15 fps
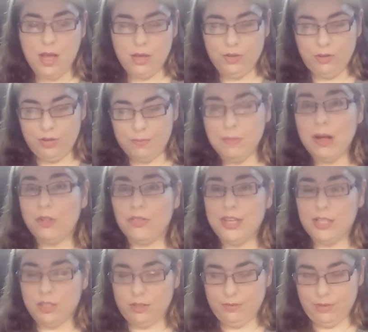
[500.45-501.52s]
You can melt
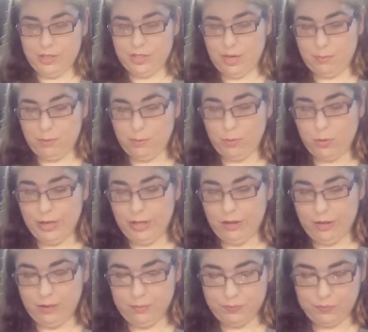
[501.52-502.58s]
these over a double
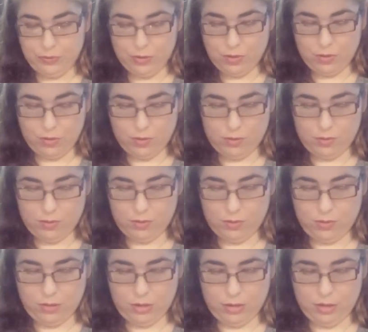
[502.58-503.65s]
boiler
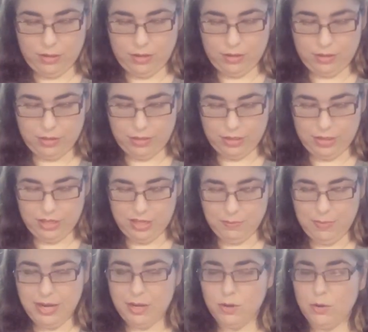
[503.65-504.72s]
or in the
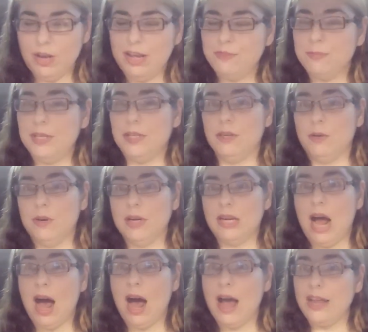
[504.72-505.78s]
microwave, but you don't want it
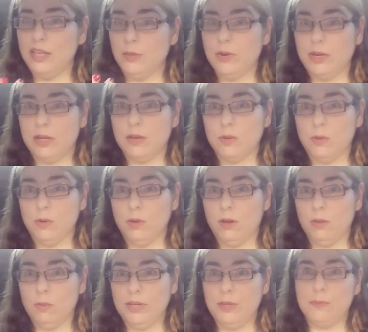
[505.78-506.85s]
hot. You want it cool
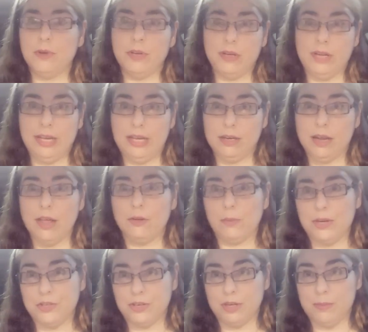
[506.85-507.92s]
when you put it in,
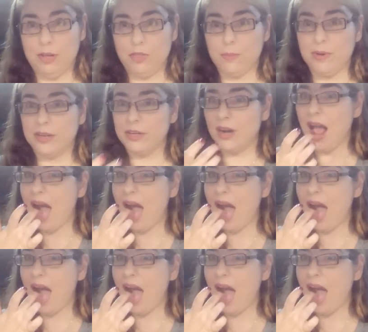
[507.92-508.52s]
otherwise you're going to melt the butter.